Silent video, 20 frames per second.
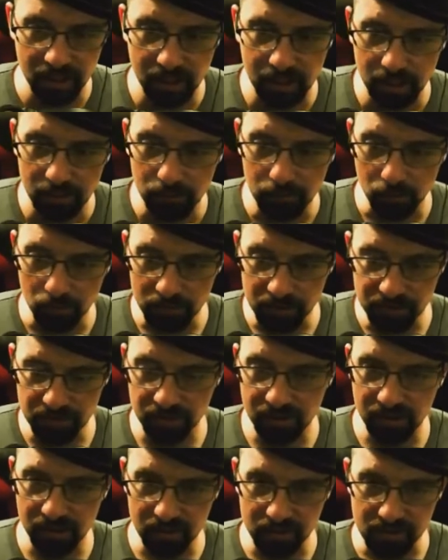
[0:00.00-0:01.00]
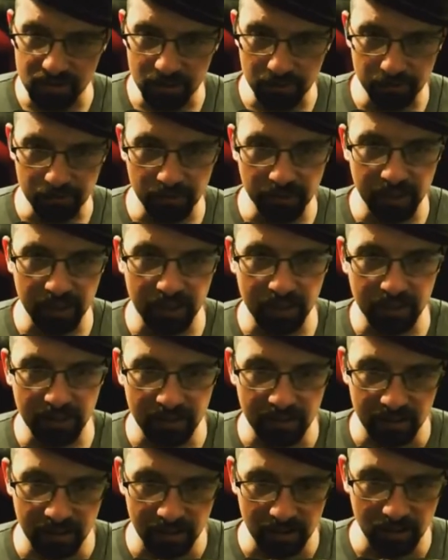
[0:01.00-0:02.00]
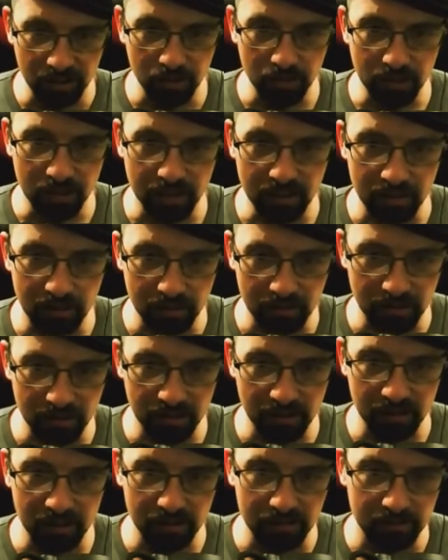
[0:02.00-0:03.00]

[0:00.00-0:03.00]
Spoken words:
But once you get those upgraded, you get your